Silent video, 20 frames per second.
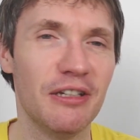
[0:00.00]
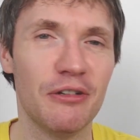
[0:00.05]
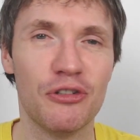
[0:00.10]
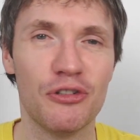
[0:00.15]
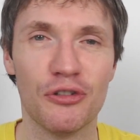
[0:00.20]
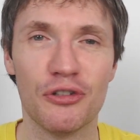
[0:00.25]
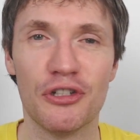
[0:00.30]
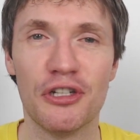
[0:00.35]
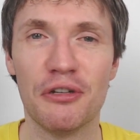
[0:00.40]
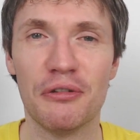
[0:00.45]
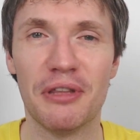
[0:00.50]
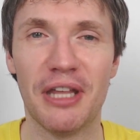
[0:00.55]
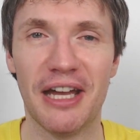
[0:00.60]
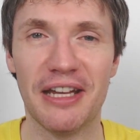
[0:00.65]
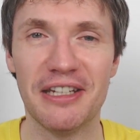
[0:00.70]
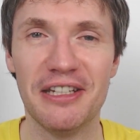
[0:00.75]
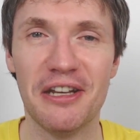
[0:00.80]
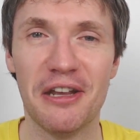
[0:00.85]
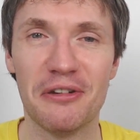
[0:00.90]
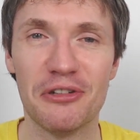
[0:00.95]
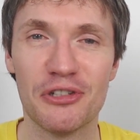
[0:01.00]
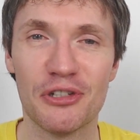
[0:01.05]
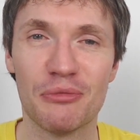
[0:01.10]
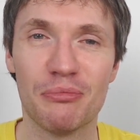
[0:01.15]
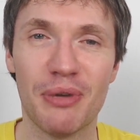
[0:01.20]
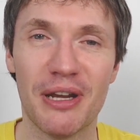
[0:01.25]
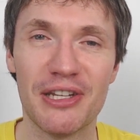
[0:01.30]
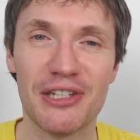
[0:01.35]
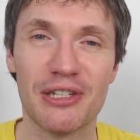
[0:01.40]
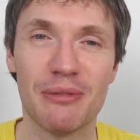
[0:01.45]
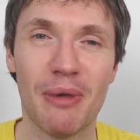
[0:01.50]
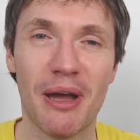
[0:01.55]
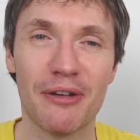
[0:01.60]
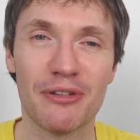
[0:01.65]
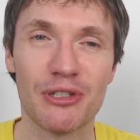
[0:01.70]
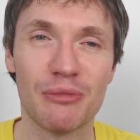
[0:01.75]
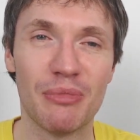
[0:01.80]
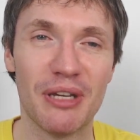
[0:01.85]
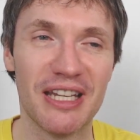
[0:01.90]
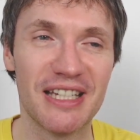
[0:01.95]
you shouldn't do that, you know, should pace them
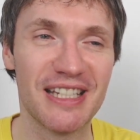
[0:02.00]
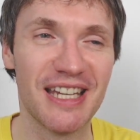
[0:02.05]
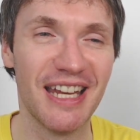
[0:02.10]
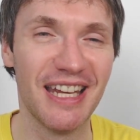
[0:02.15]
out a bit.